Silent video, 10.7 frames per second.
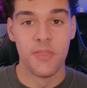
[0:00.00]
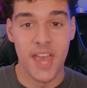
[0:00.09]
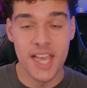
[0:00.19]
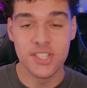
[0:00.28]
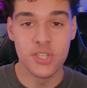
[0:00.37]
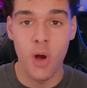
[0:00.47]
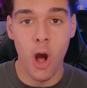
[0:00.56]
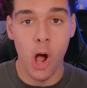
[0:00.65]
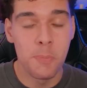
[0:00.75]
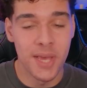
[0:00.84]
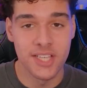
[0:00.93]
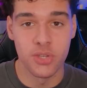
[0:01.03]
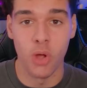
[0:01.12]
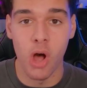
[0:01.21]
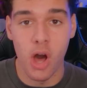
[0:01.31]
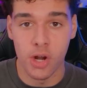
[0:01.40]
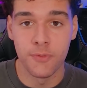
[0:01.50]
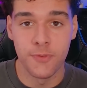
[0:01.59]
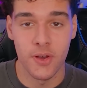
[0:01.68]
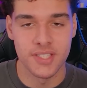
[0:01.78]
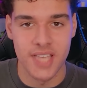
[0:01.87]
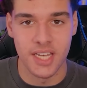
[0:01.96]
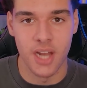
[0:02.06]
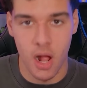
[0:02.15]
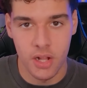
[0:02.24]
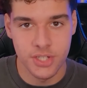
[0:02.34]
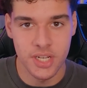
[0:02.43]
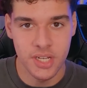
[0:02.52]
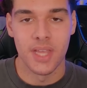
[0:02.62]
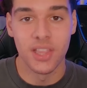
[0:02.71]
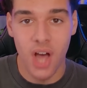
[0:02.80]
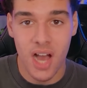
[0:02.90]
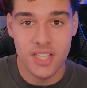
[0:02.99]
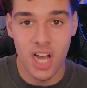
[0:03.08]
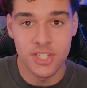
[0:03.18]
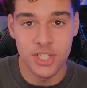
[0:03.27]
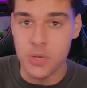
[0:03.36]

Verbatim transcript: Thanks to all pixel autofocus technology, it locks onto